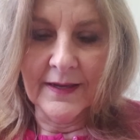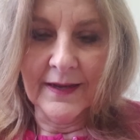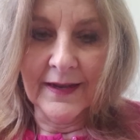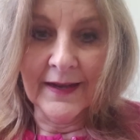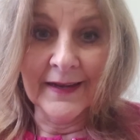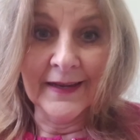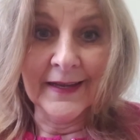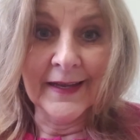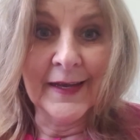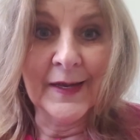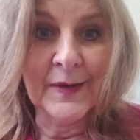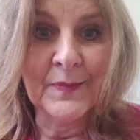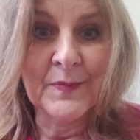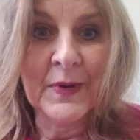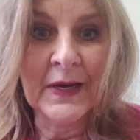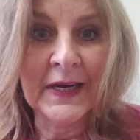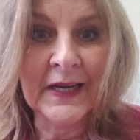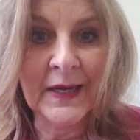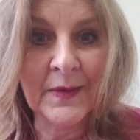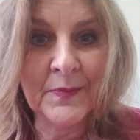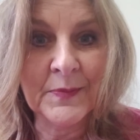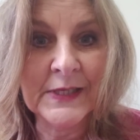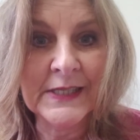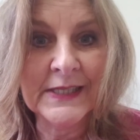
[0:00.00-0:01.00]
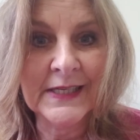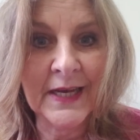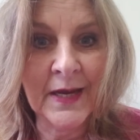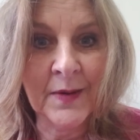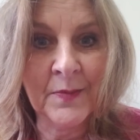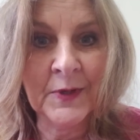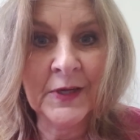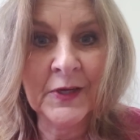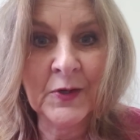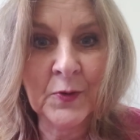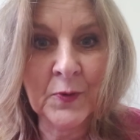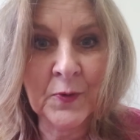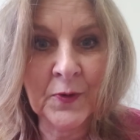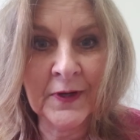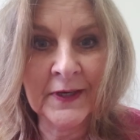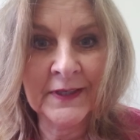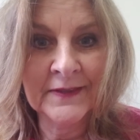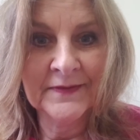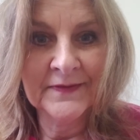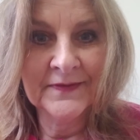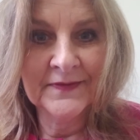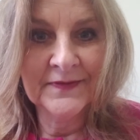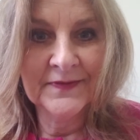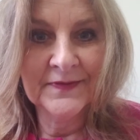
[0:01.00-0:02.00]
Again, my name is Tammy
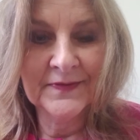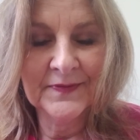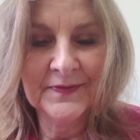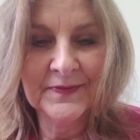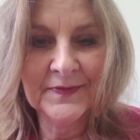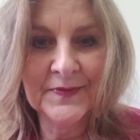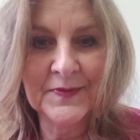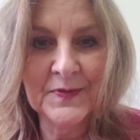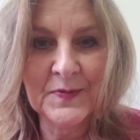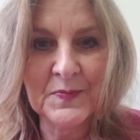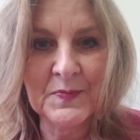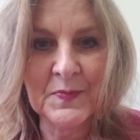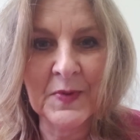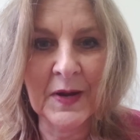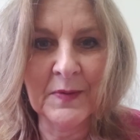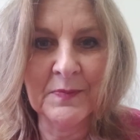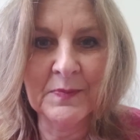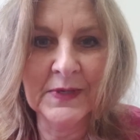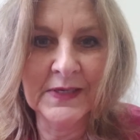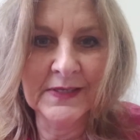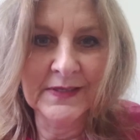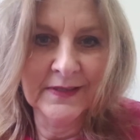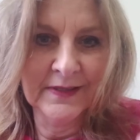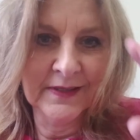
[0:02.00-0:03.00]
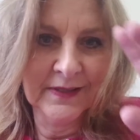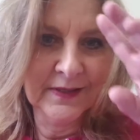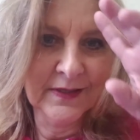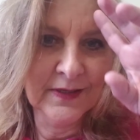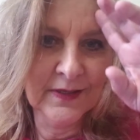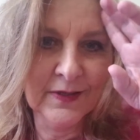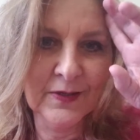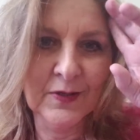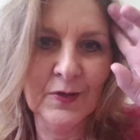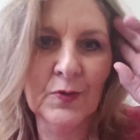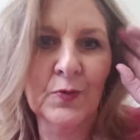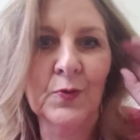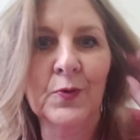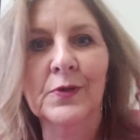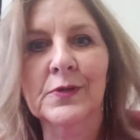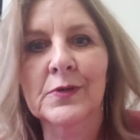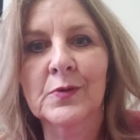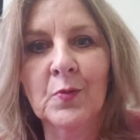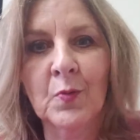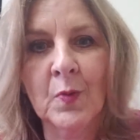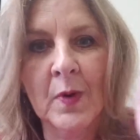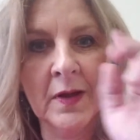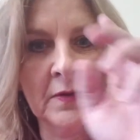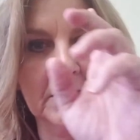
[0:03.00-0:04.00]
Coyne. My business is The Doors
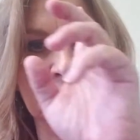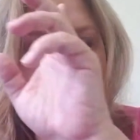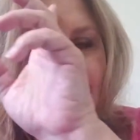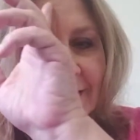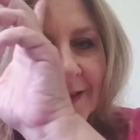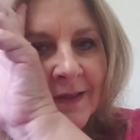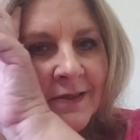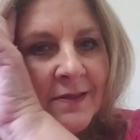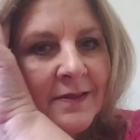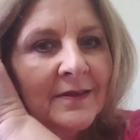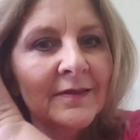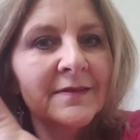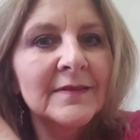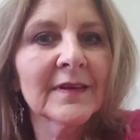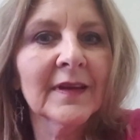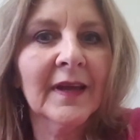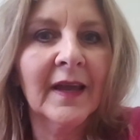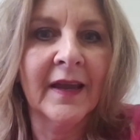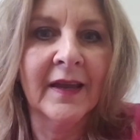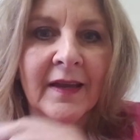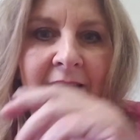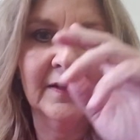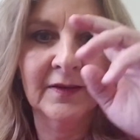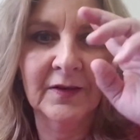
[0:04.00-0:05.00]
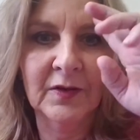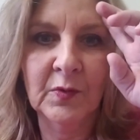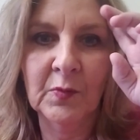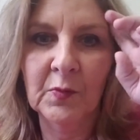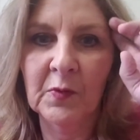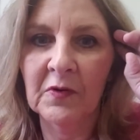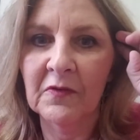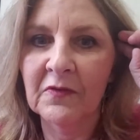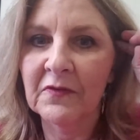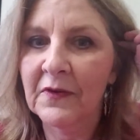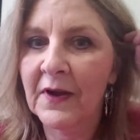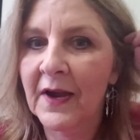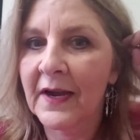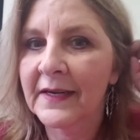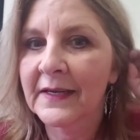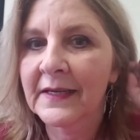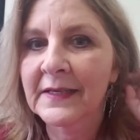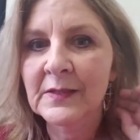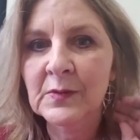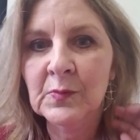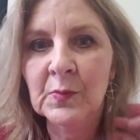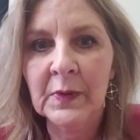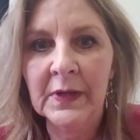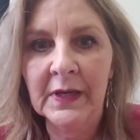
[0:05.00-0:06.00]
of Wellness, and you will find
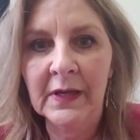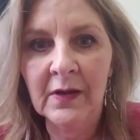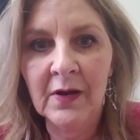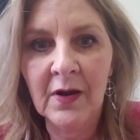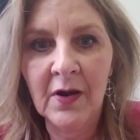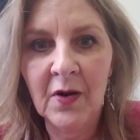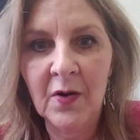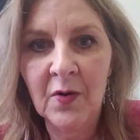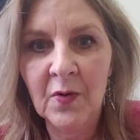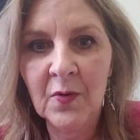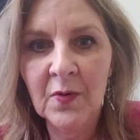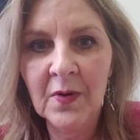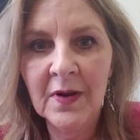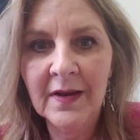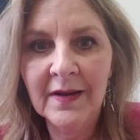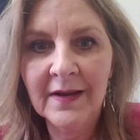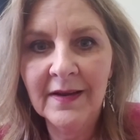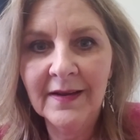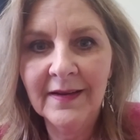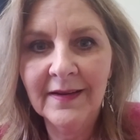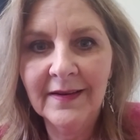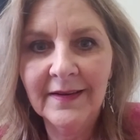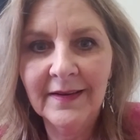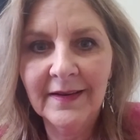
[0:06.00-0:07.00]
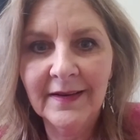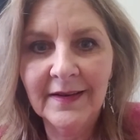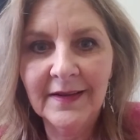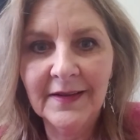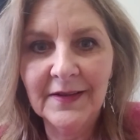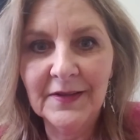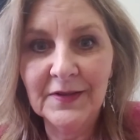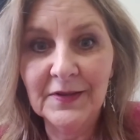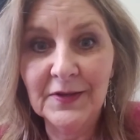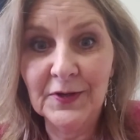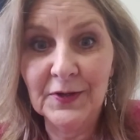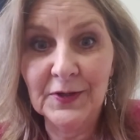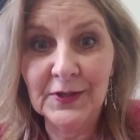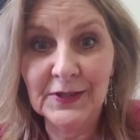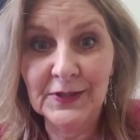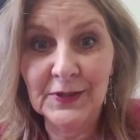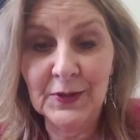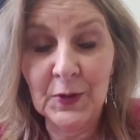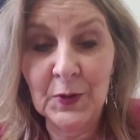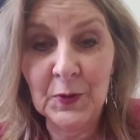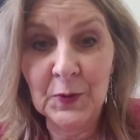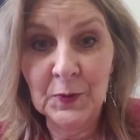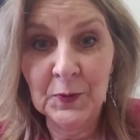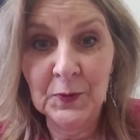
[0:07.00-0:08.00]
as we go, there is a
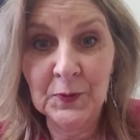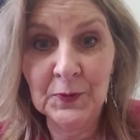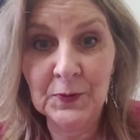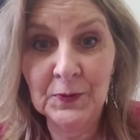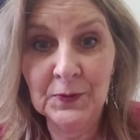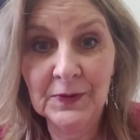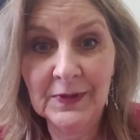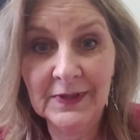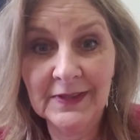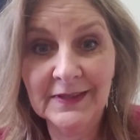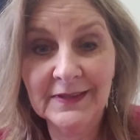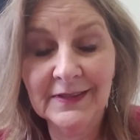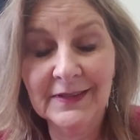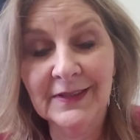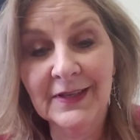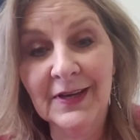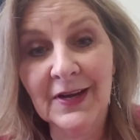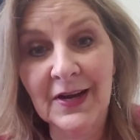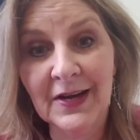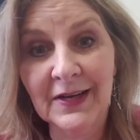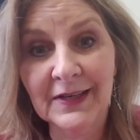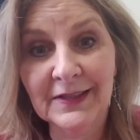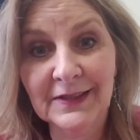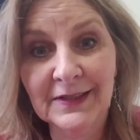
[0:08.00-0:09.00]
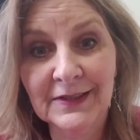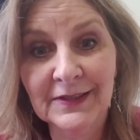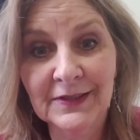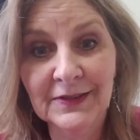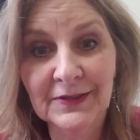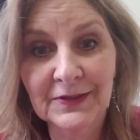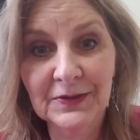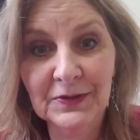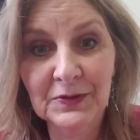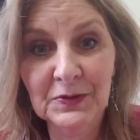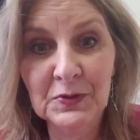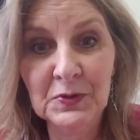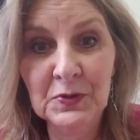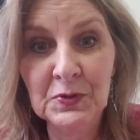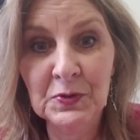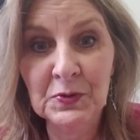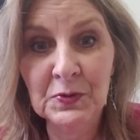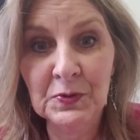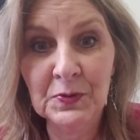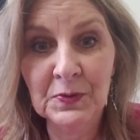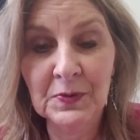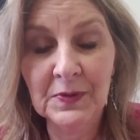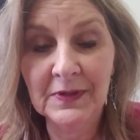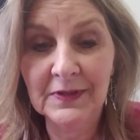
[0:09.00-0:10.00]
whole lot
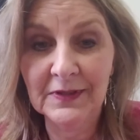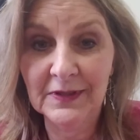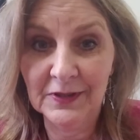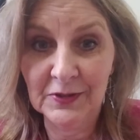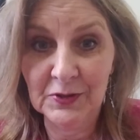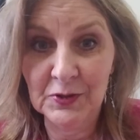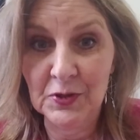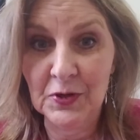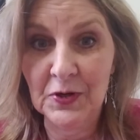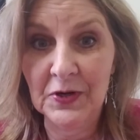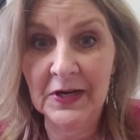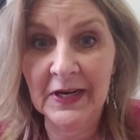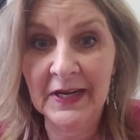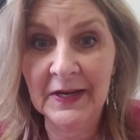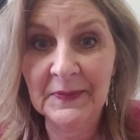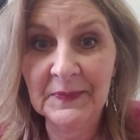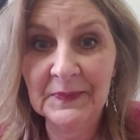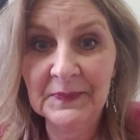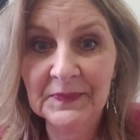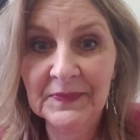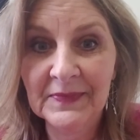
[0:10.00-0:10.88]
to the journey.